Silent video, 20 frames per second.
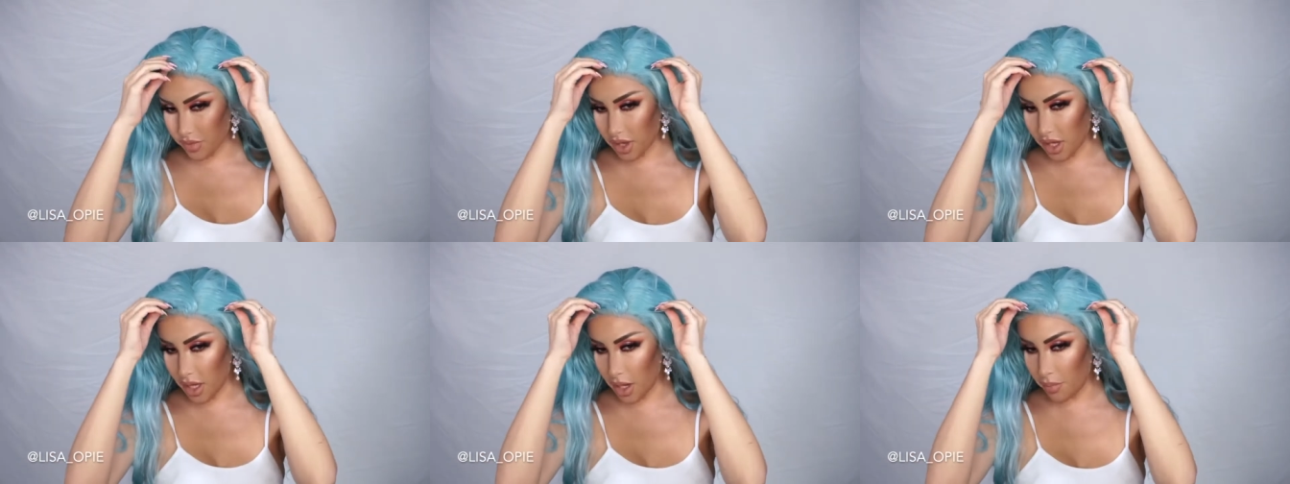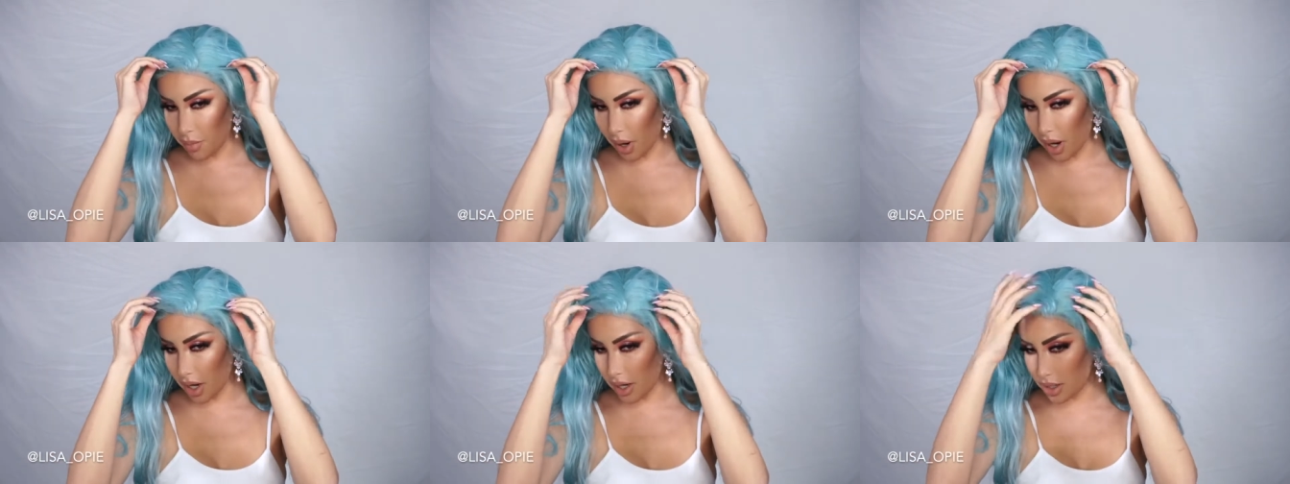
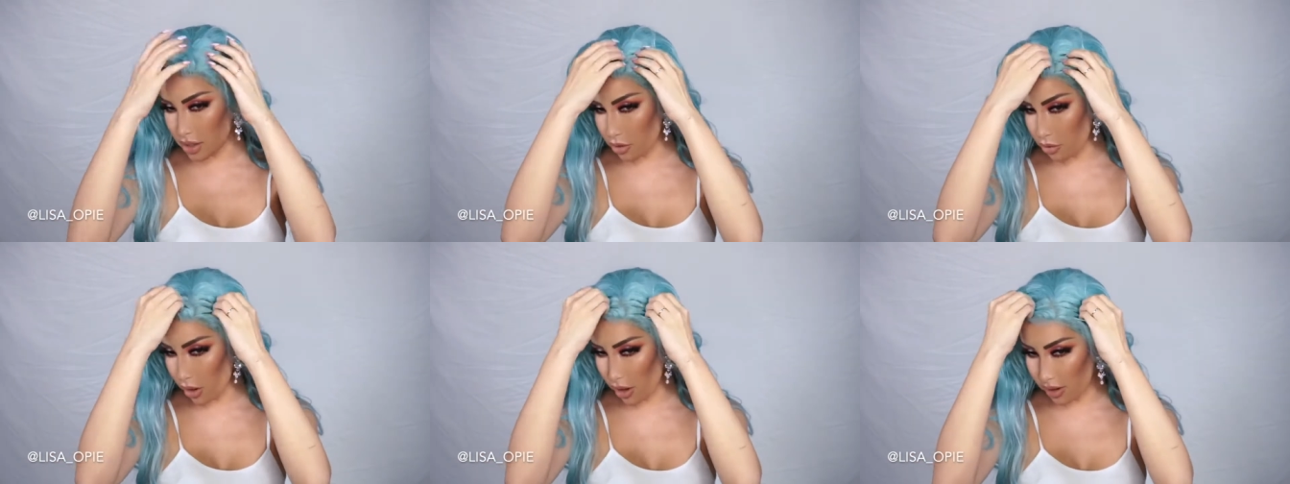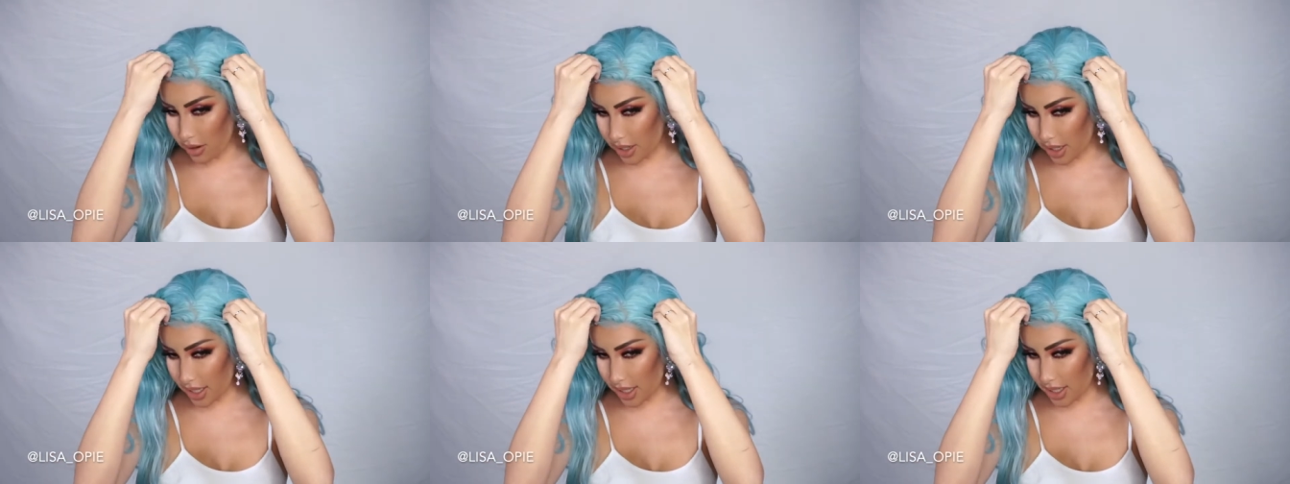the part
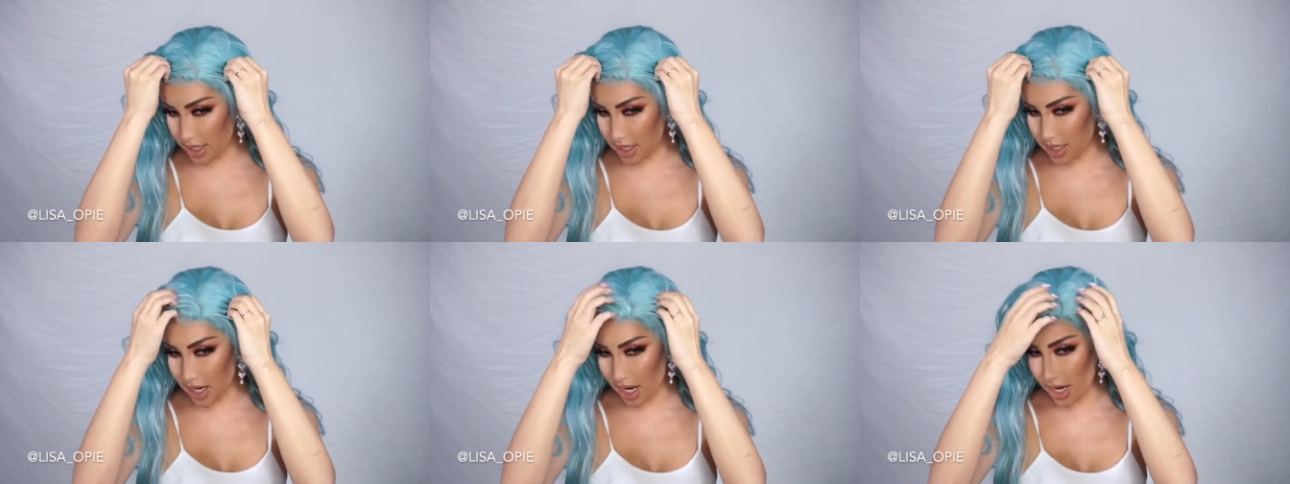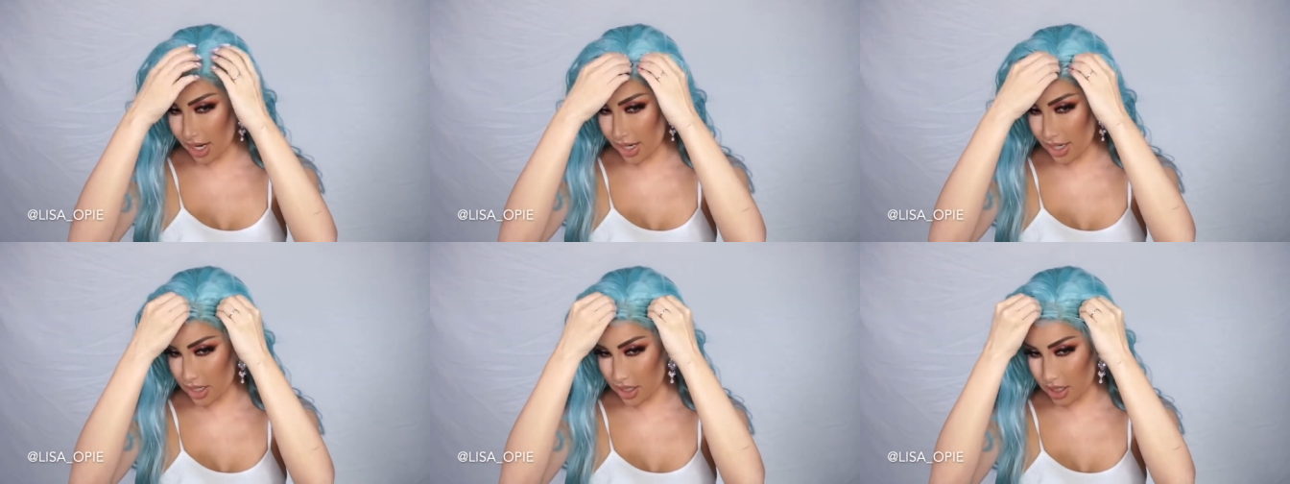quality is
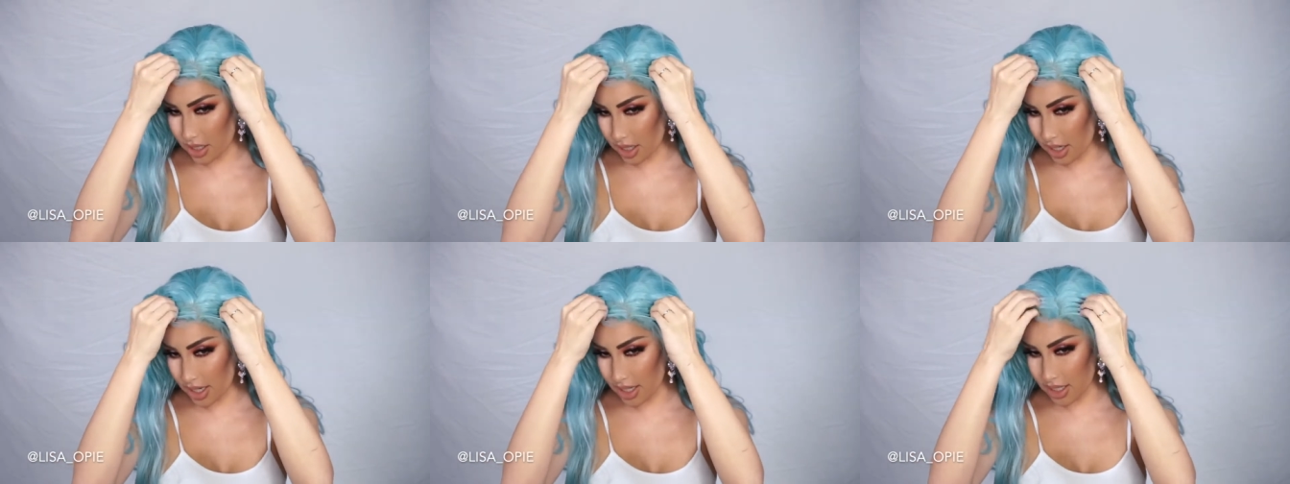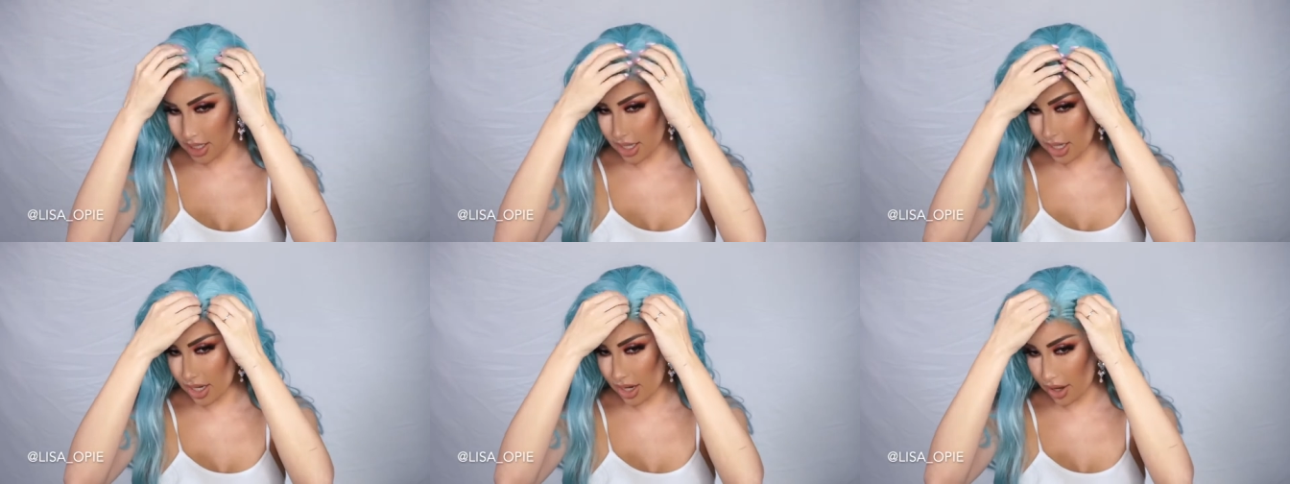not as good
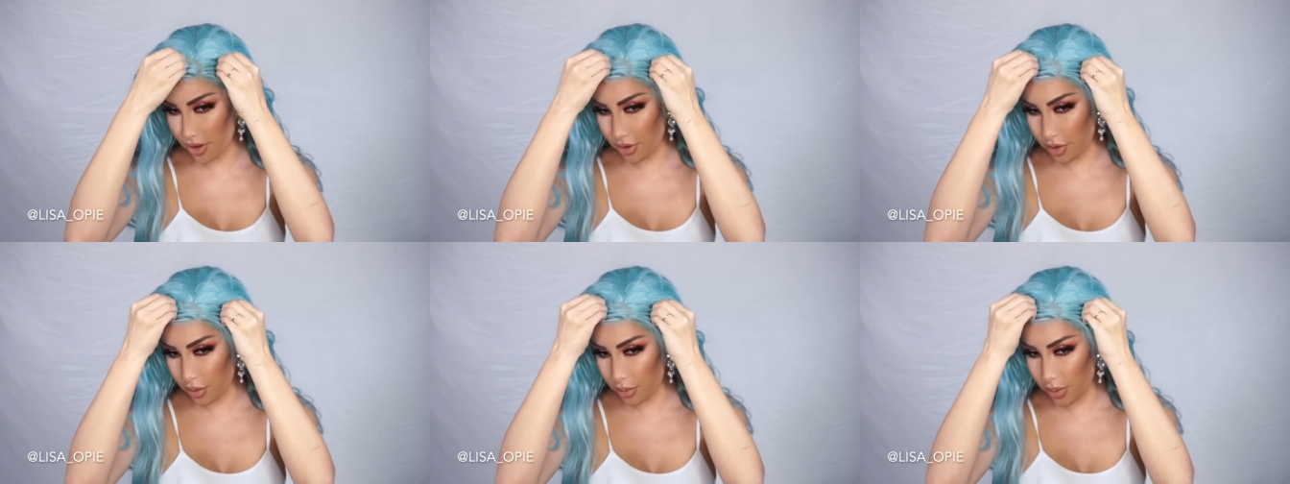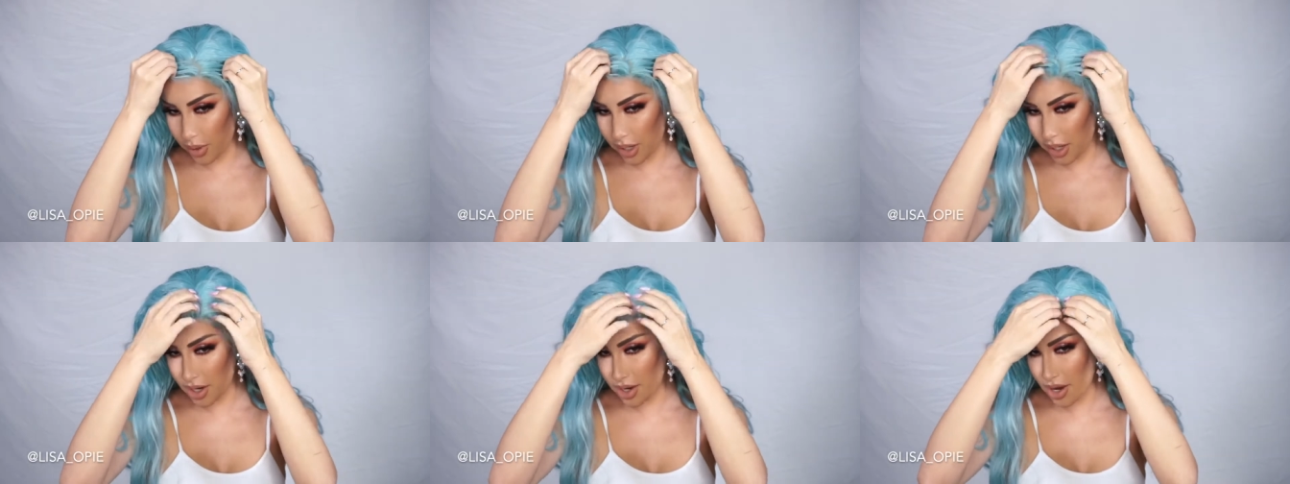as the other
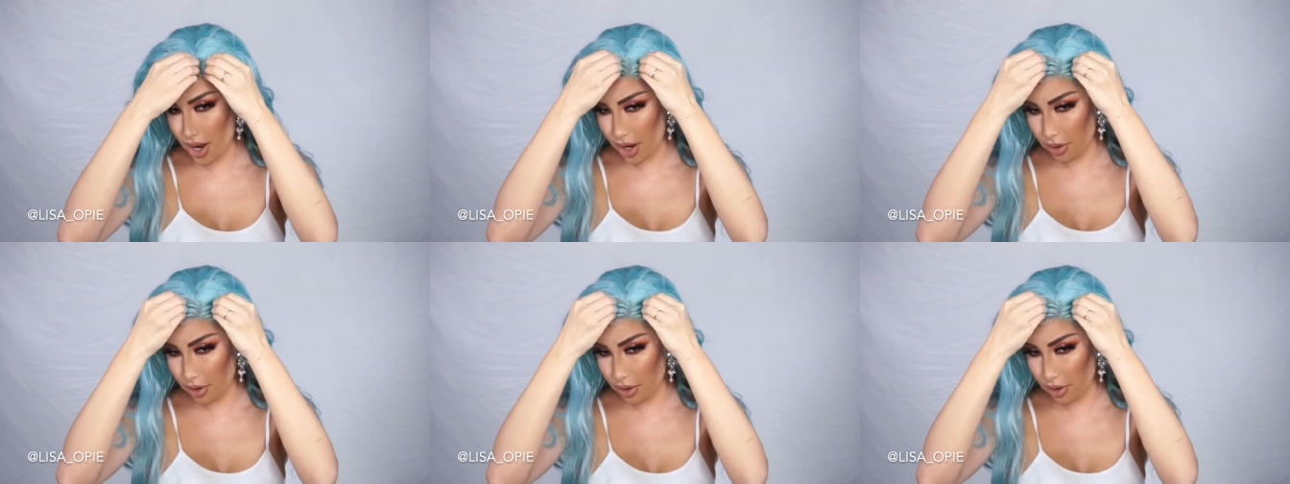one.